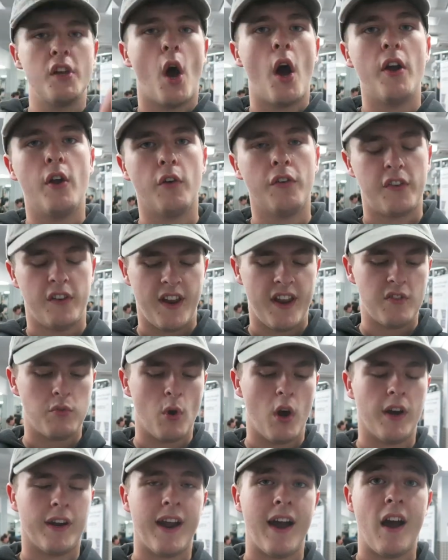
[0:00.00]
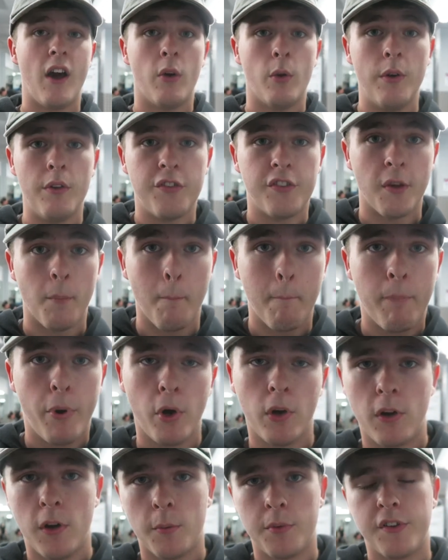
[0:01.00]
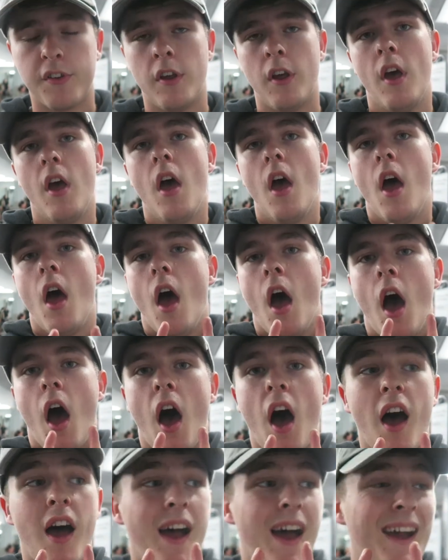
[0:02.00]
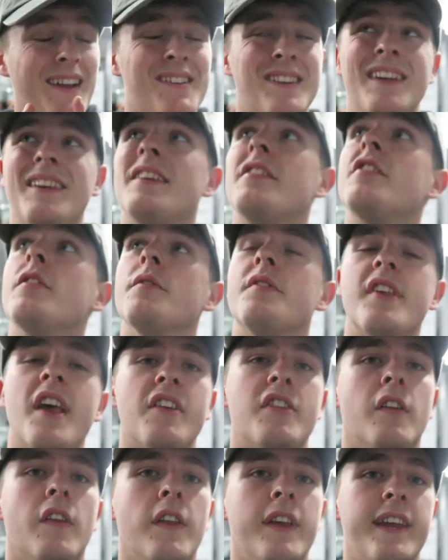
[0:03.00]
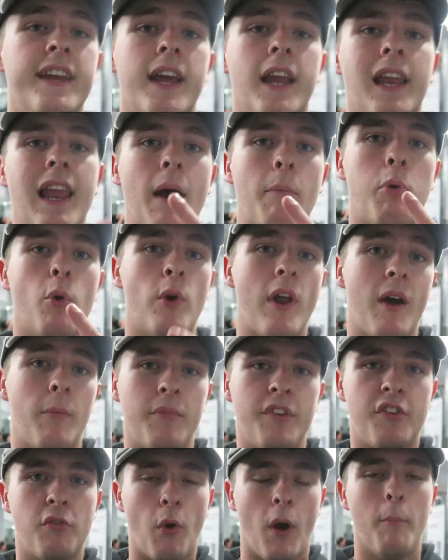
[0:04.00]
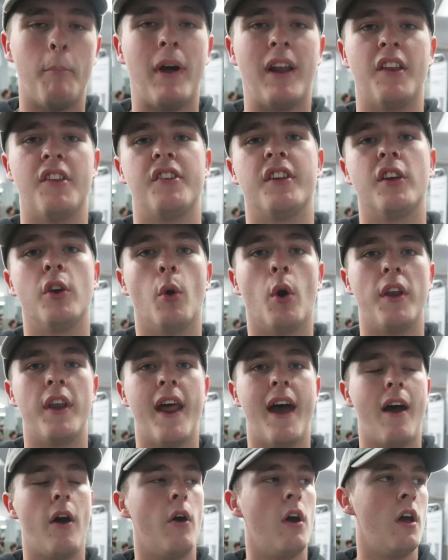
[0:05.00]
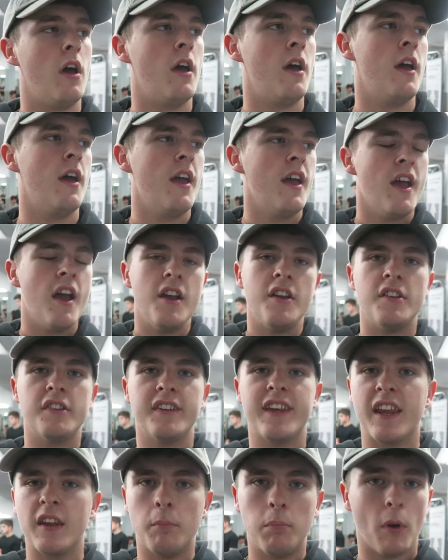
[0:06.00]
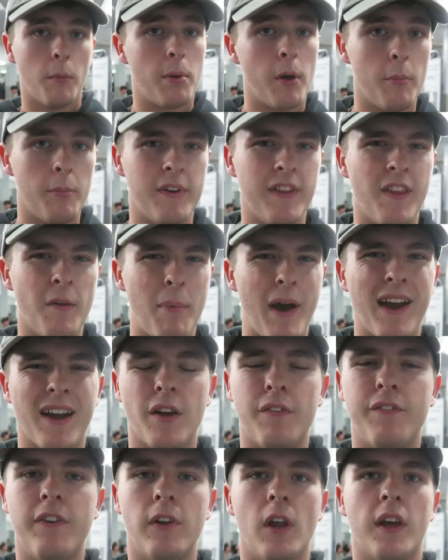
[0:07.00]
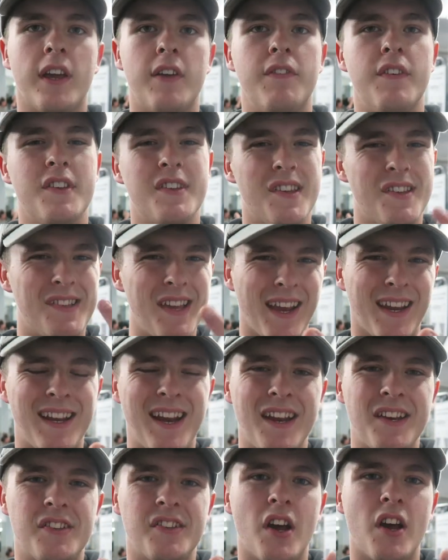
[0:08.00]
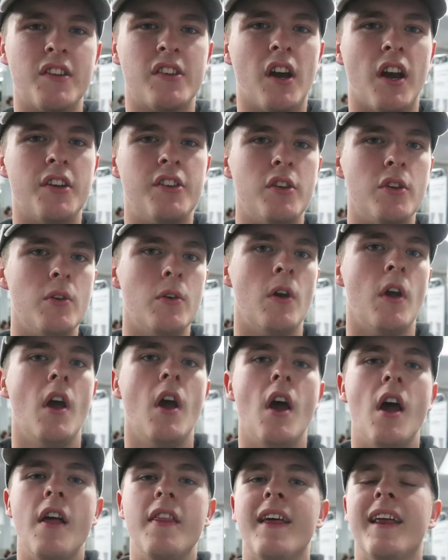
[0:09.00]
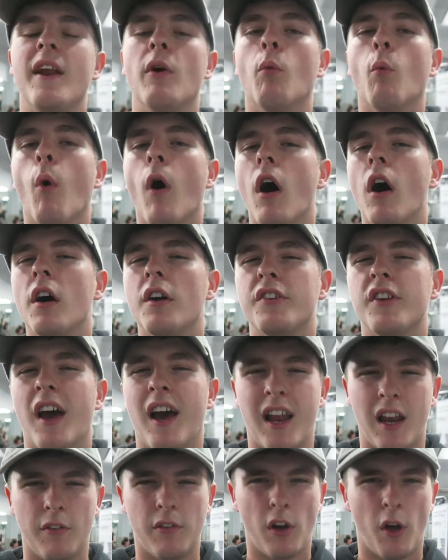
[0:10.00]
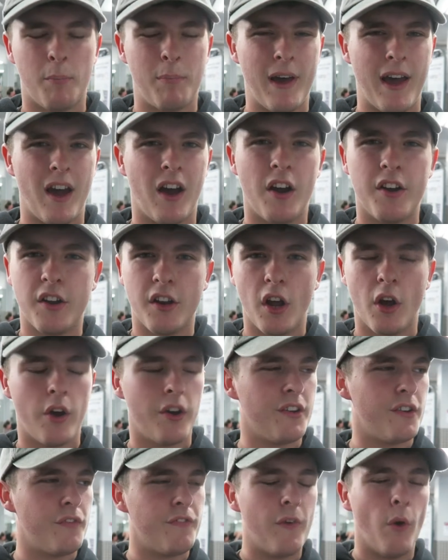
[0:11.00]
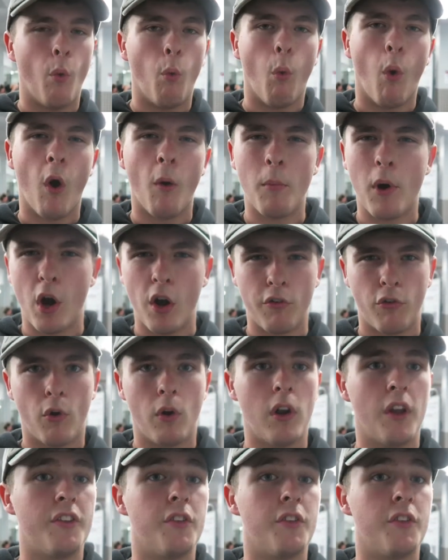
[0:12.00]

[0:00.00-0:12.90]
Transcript: Started off today's workout with some pull-ups. I uh, actually did some sets on the lat pull down, which is what I'm balancing you on now. Just to get the blood pumping in the back. I feel like if it's the second exercise that I do, then it works a hell of a lot better. I don't know, I just feel warmer overall.